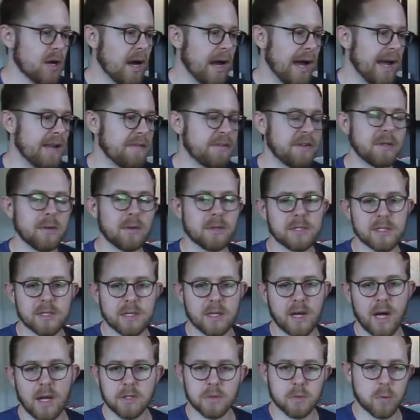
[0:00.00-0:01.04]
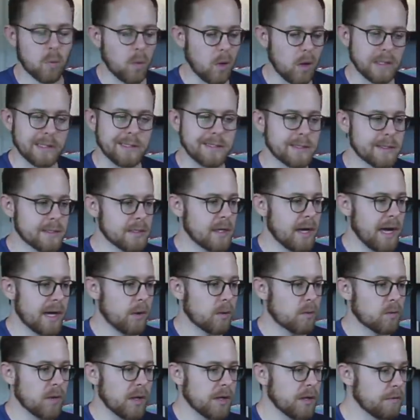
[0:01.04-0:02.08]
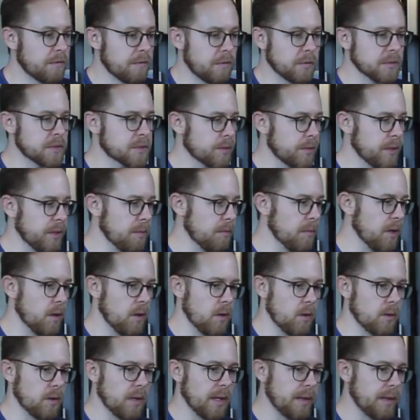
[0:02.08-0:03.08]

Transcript: I haven't noticed the notch once. I don't run in full screen mode.